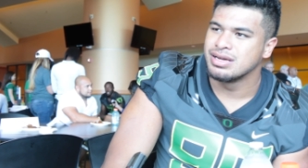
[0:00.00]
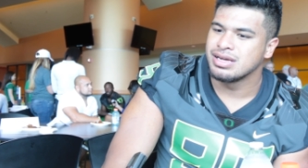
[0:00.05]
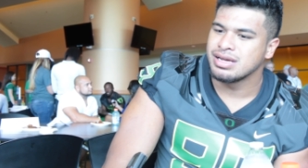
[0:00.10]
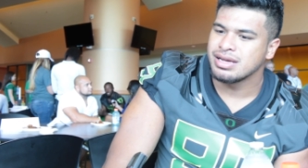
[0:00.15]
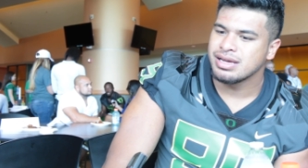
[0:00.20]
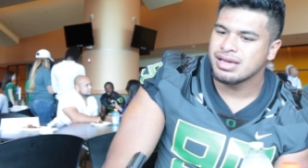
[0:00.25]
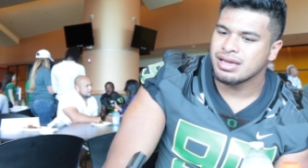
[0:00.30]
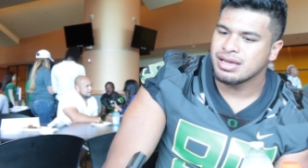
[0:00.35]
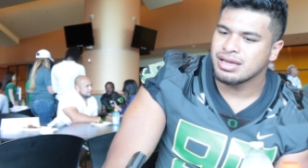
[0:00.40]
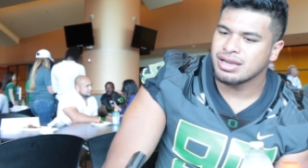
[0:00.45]

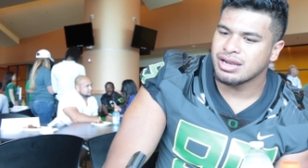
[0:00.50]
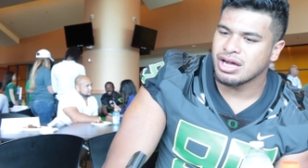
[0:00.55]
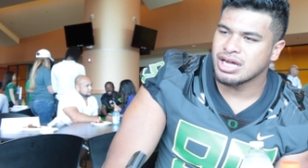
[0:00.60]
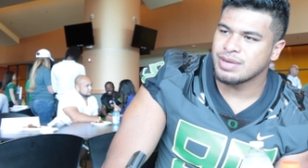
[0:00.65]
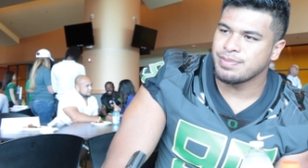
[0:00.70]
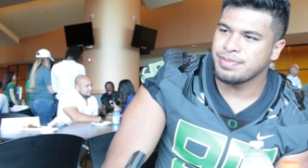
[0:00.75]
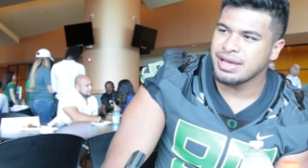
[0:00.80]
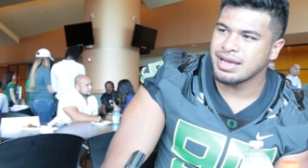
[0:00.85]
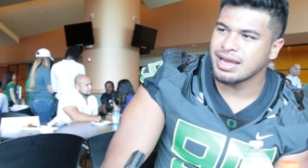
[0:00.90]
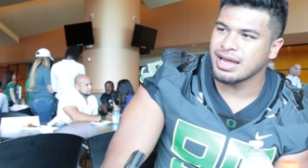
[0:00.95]
-hmm. And
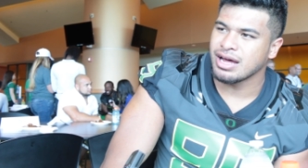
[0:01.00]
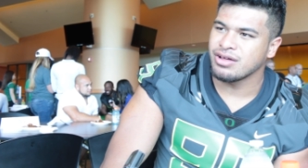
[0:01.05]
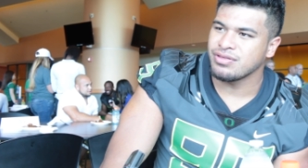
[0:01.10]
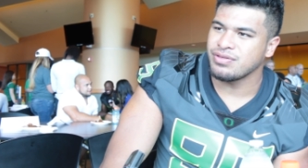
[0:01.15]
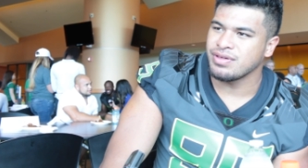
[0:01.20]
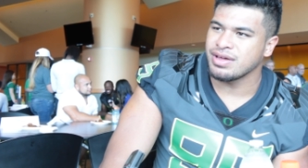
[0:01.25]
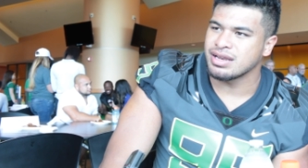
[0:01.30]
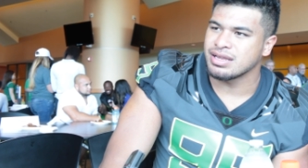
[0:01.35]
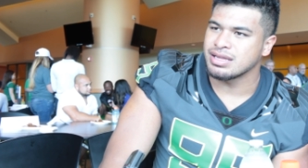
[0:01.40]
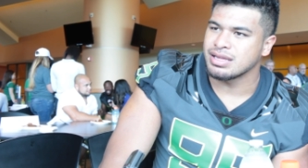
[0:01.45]
uh, being
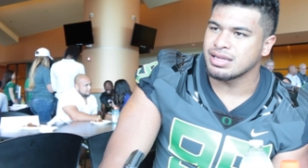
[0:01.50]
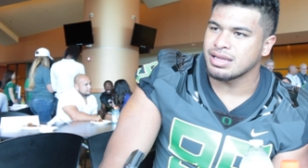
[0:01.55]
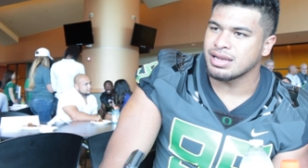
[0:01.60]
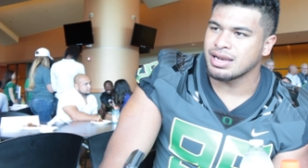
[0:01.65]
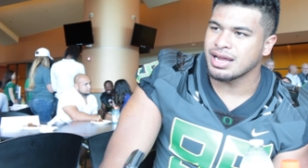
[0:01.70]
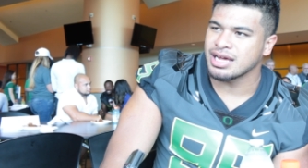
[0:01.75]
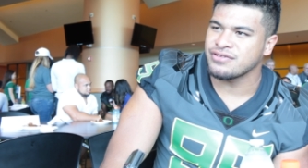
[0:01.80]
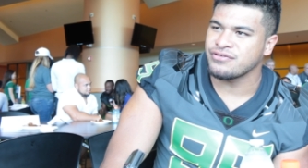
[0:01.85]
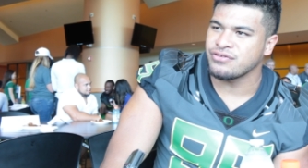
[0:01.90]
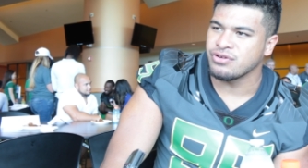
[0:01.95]
healthy in
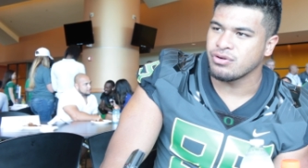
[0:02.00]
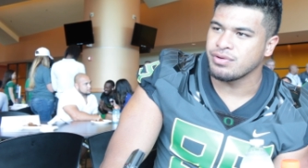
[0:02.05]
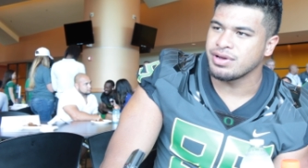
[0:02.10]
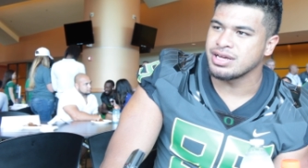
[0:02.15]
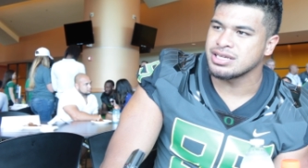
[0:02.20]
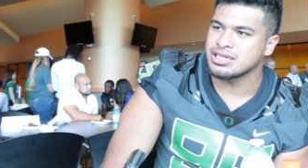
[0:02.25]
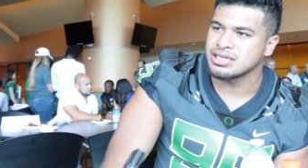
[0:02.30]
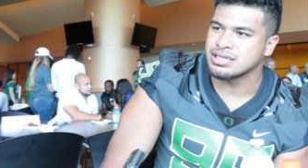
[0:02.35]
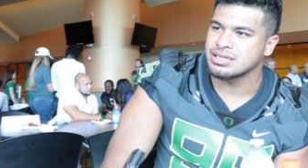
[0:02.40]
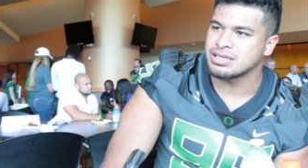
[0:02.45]
the next few
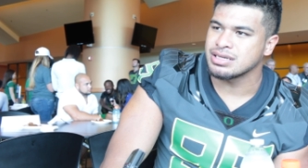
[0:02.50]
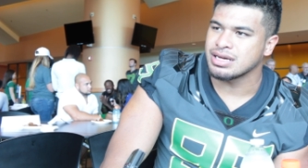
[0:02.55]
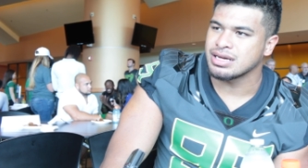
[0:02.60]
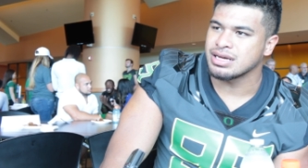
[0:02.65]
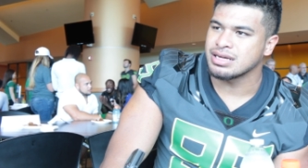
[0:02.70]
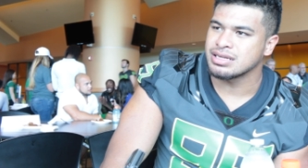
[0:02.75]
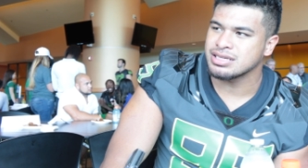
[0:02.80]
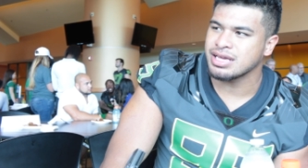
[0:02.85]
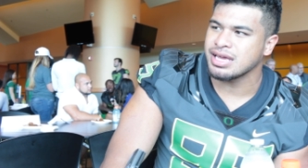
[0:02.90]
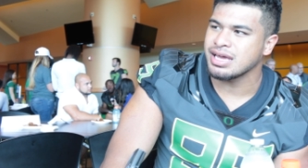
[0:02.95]
weeks is,
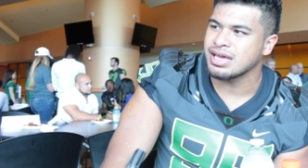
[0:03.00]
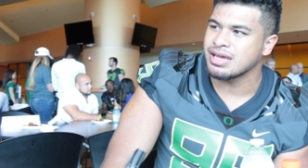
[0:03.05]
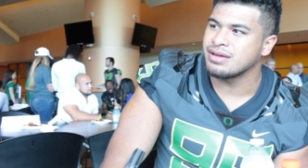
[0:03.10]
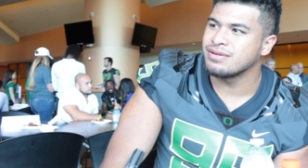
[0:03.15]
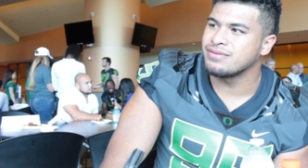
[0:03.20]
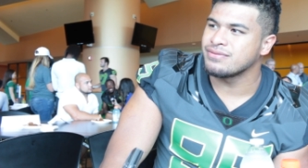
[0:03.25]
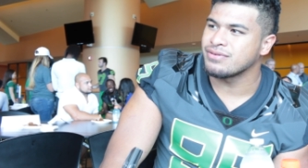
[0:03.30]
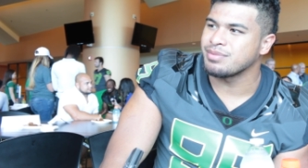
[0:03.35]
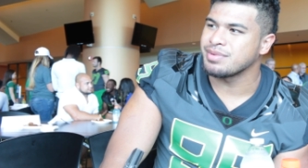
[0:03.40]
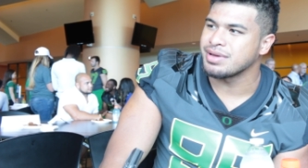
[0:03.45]
uh, is key.
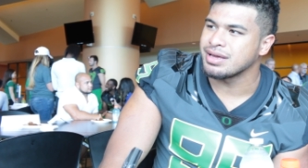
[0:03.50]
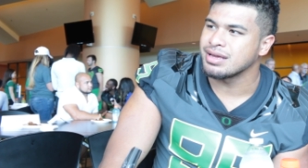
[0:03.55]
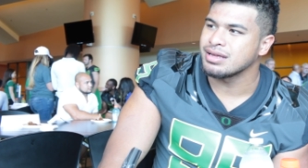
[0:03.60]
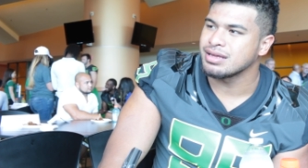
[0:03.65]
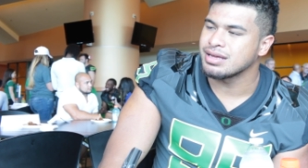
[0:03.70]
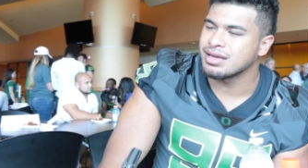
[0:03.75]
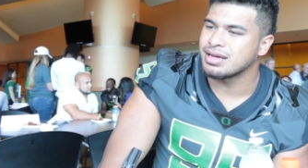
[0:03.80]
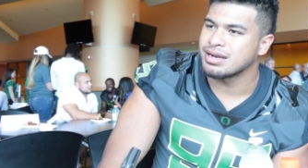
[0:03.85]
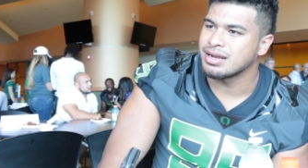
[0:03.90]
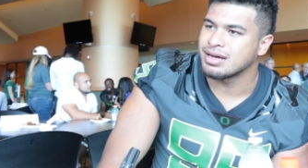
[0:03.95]
Mm
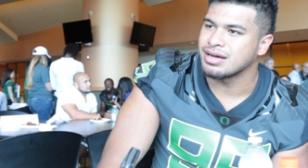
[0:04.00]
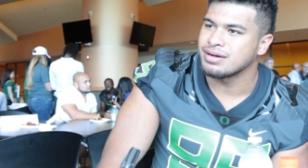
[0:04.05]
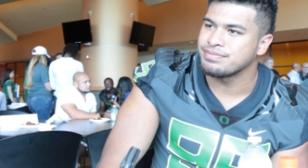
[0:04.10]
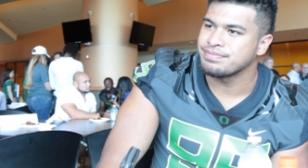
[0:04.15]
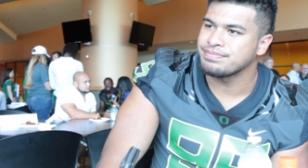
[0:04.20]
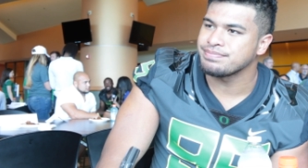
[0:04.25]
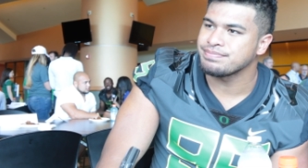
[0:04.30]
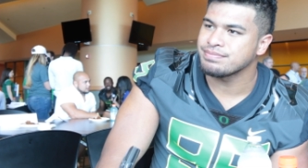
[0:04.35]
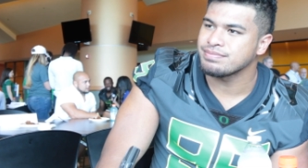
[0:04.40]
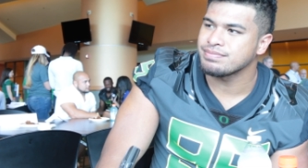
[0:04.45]

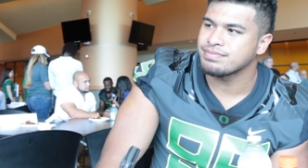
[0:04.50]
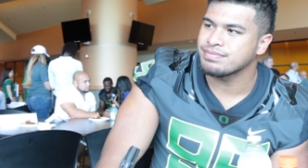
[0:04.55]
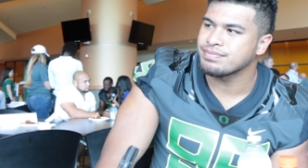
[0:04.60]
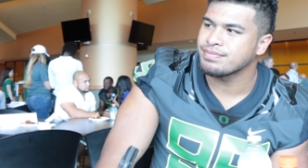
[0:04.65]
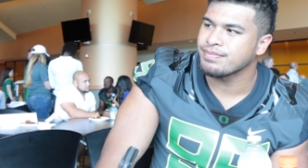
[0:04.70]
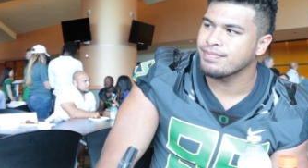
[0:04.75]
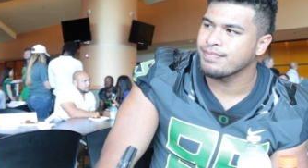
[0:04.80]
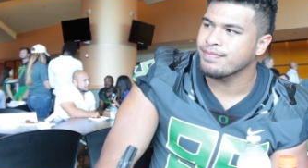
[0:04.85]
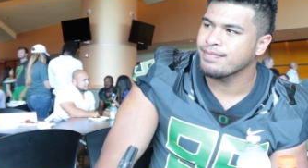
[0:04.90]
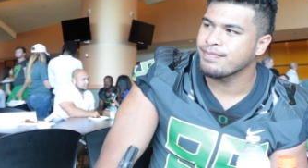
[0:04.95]
-hmm. And
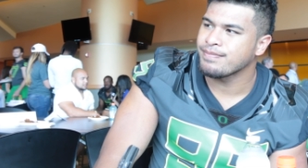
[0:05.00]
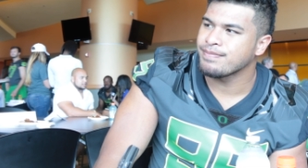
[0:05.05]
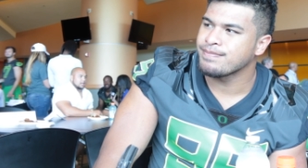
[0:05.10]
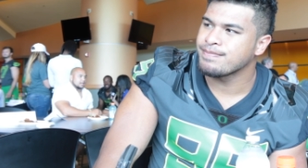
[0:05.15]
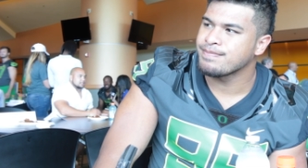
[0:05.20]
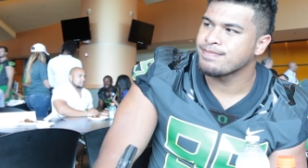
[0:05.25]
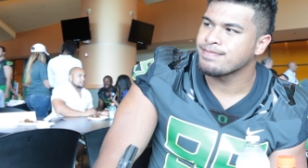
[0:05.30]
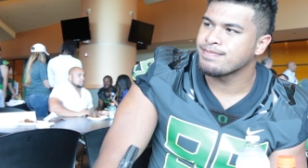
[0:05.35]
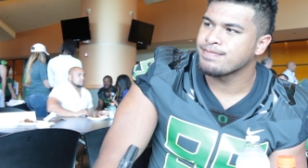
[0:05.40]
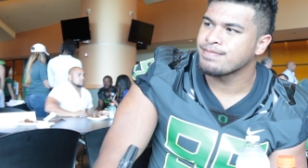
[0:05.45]
Rex is good
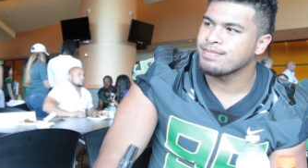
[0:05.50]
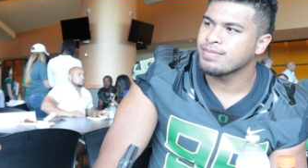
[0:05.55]
too.